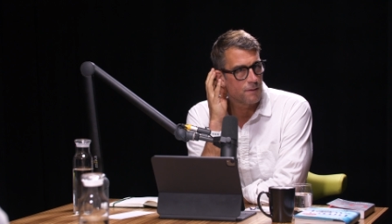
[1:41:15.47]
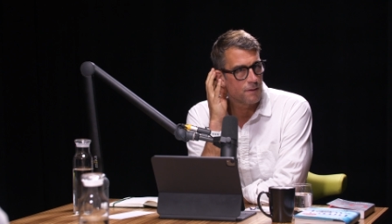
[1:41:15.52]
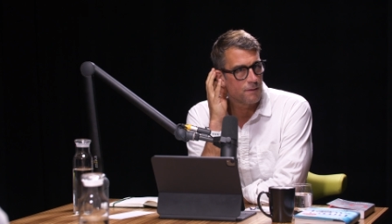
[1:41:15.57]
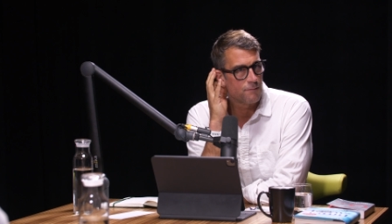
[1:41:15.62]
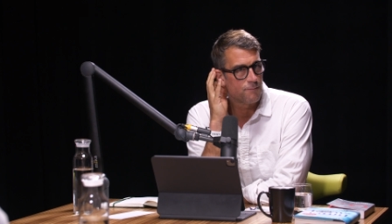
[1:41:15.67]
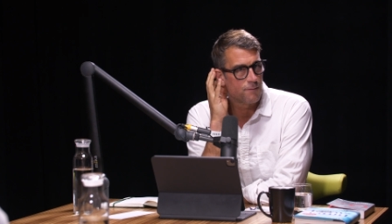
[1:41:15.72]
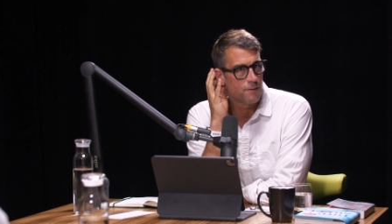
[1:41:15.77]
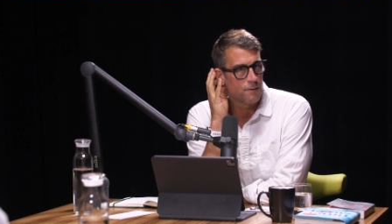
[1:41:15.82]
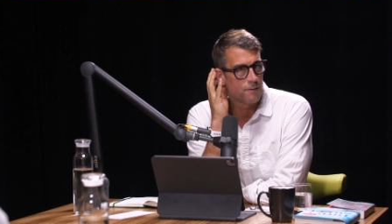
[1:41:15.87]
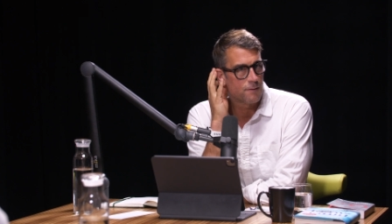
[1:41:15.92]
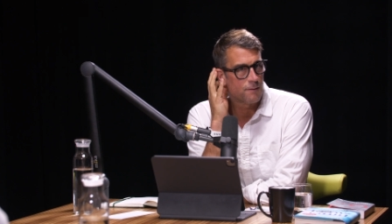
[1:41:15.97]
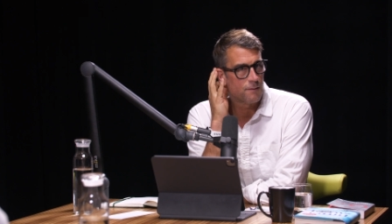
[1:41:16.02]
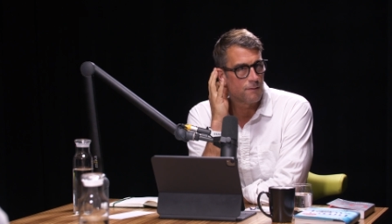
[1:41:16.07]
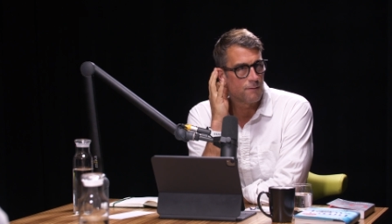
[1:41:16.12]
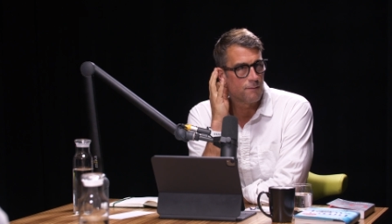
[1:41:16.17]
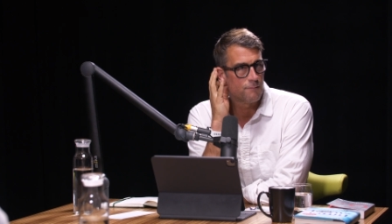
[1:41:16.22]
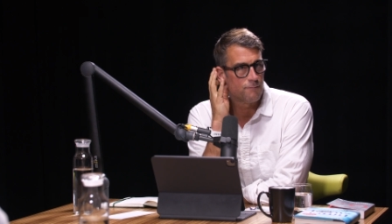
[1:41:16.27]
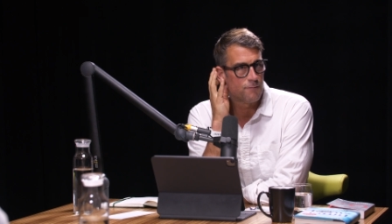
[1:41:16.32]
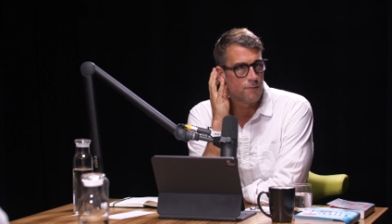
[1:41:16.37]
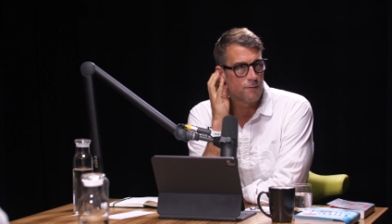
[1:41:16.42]
Like if they're
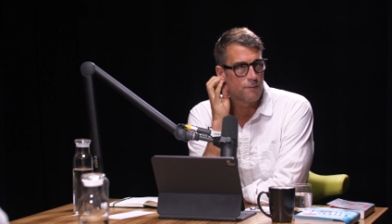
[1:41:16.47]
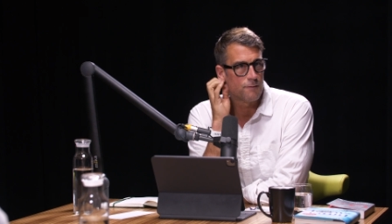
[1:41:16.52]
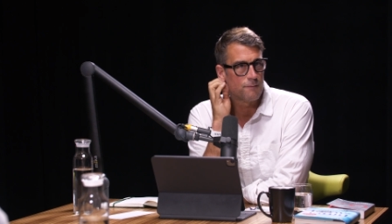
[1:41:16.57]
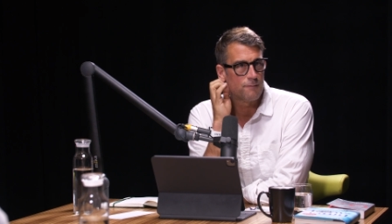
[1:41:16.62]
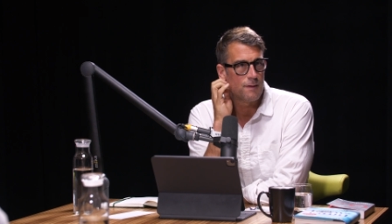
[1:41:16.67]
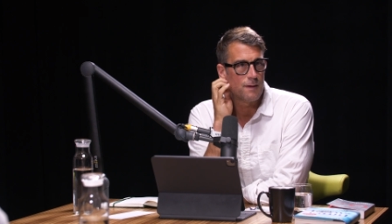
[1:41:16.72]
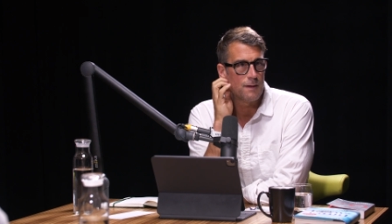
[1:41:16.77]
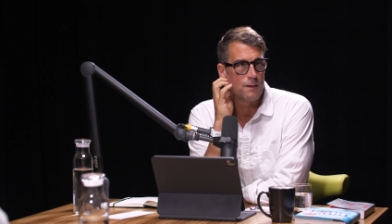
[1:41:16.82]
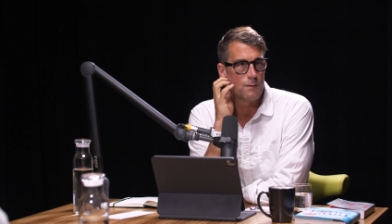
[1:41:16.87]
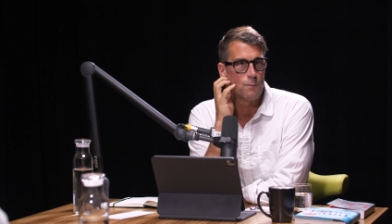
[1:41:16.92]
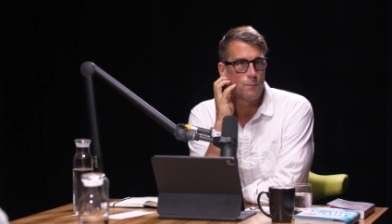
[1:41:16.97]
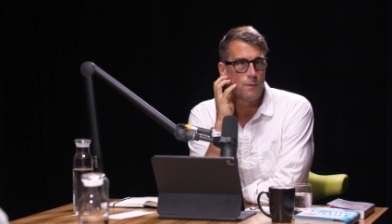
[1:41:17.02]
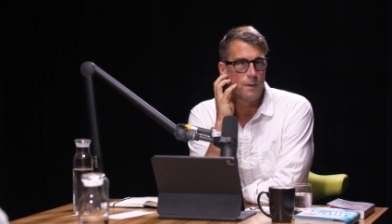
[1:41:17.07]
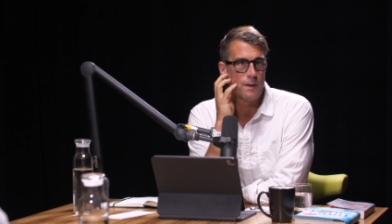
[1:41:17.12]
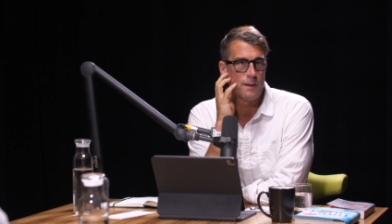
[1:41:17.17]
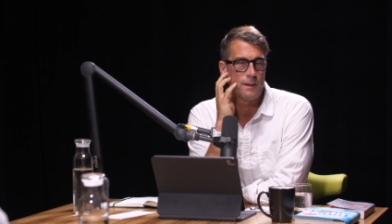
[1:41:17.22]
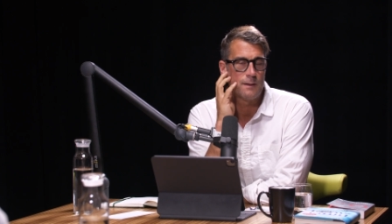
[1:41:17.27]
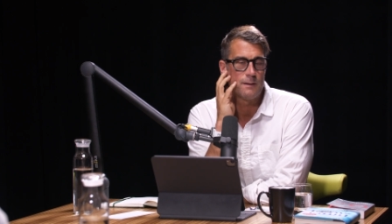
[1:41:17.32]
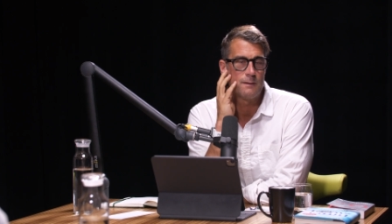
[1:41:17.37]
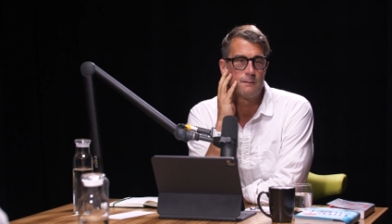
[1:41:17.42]
if they're to take
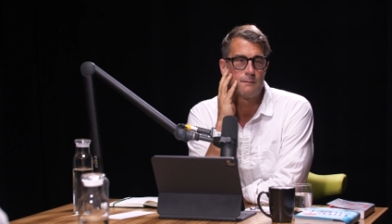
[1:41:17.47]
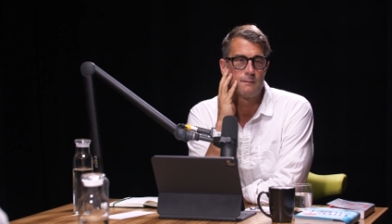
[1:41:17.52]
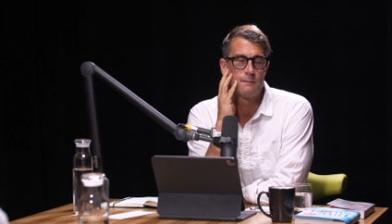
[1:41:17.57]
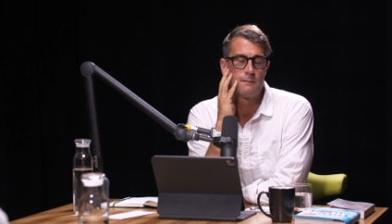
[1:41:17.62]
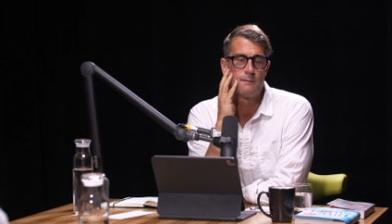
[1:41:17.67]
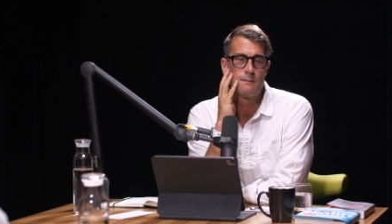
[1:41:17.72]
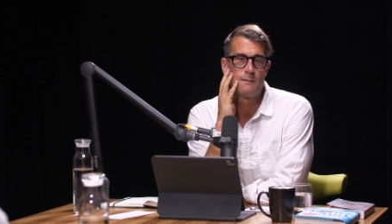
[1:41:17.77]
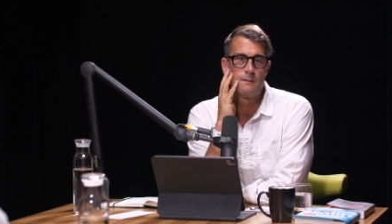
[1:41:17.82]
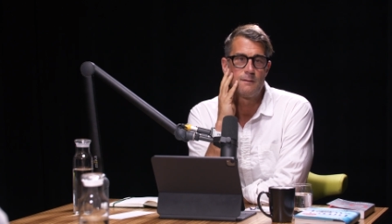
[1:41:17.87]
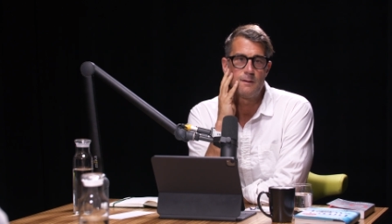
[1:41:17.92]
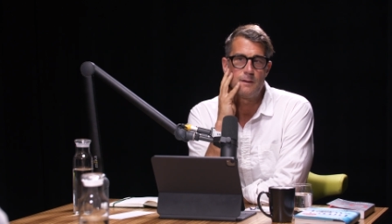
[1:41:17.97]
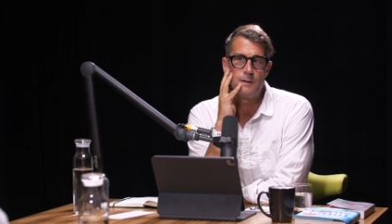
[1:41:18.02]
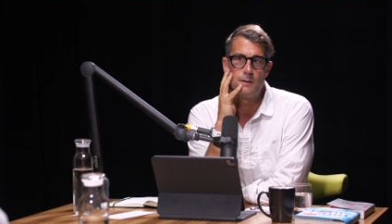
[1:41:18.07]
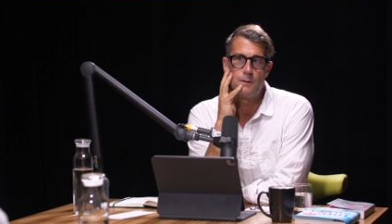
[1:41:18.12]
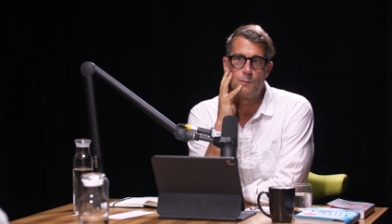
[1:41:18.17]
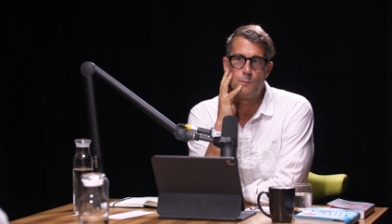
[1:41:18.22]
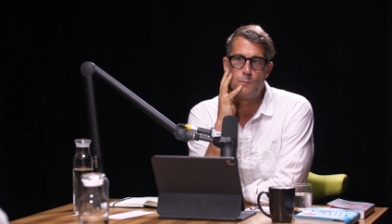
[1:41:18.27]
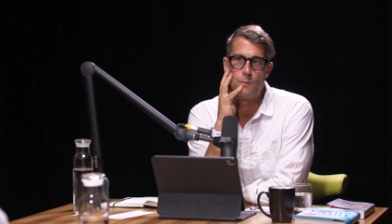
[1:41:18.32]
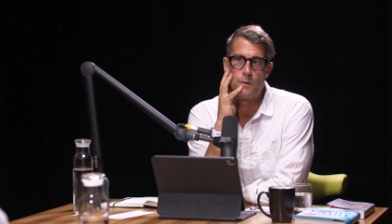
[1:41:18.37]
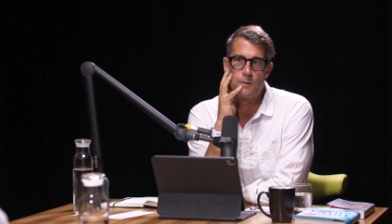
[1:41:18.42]
away, you
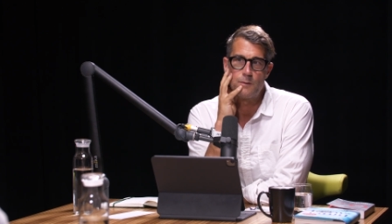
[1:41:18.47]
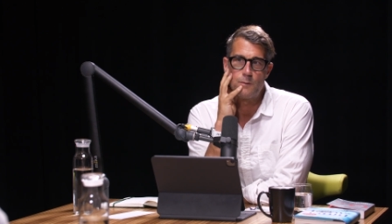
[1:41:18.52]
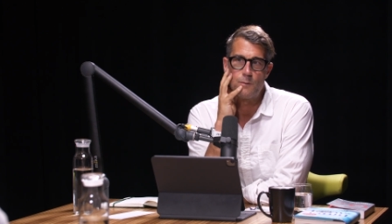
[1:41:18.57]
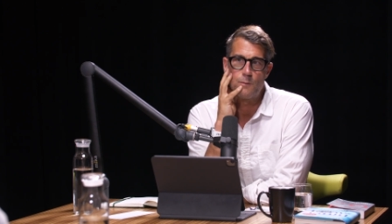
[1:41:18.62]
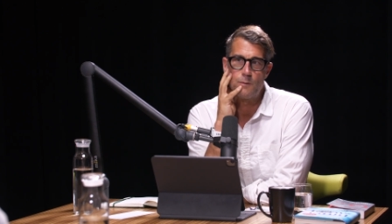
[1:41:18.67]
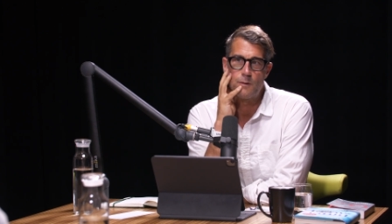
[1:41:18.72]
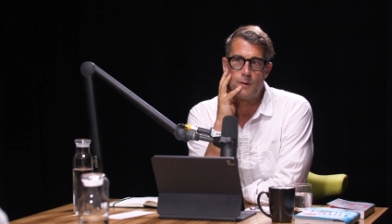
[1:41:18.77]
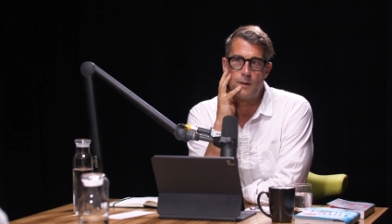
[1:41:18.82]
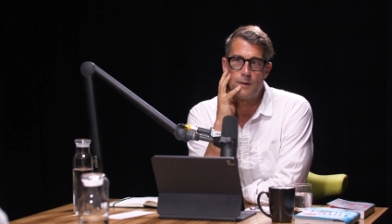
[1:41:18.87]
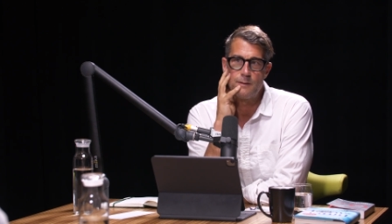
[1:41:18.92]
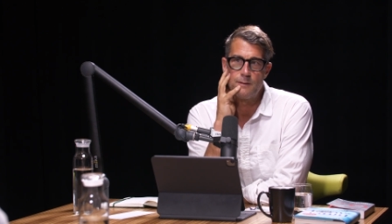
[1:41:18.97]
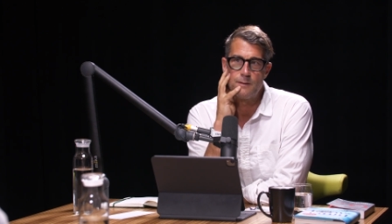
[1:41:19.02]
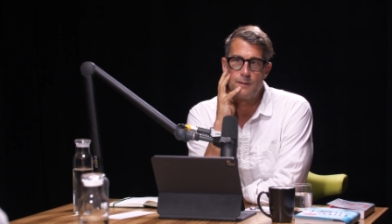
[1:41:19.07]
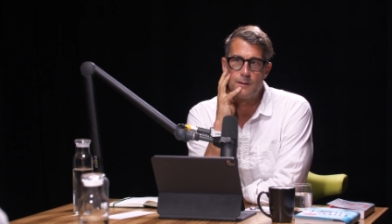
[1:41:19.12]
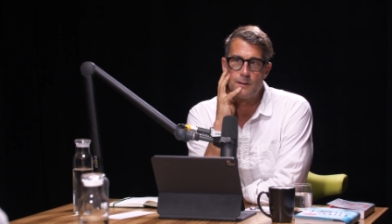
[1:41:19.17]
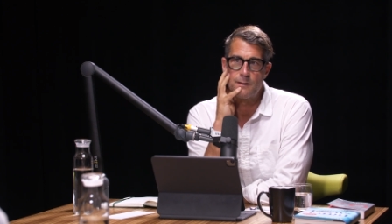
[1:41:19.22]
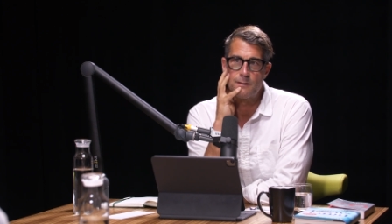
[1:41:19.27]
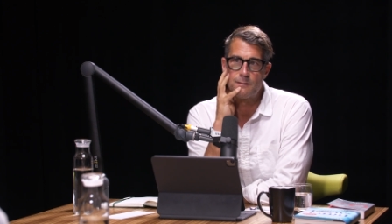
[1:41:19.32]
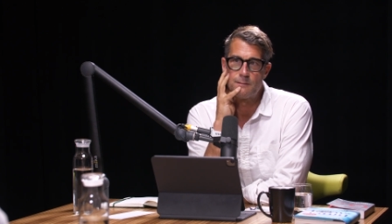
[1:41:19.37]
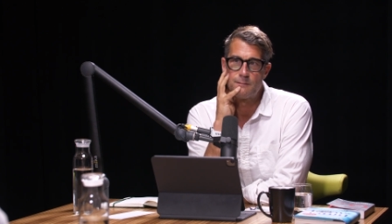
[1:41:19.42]
know, one core
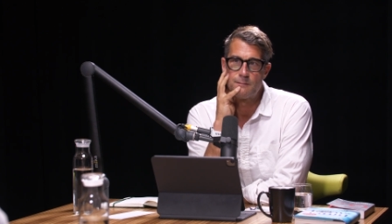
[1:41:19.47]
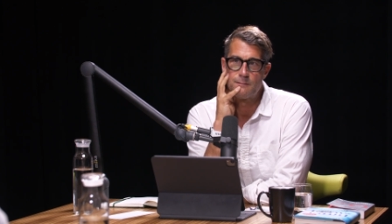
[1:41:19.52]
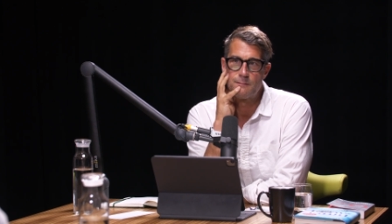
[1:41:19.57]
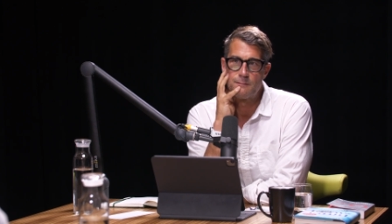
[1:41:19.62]
idea.